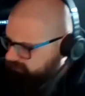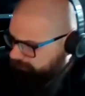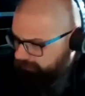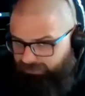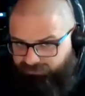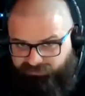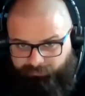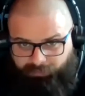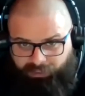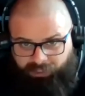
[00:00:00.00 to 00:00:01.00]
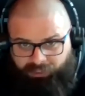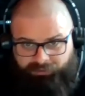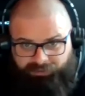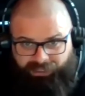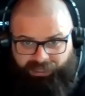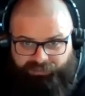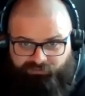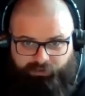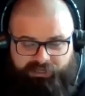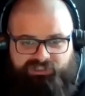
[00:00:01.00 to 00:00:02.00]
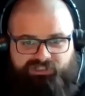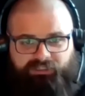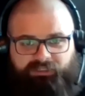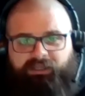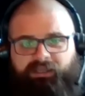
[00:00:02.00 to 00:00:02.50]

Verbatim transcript: Let me get some uh, hydration,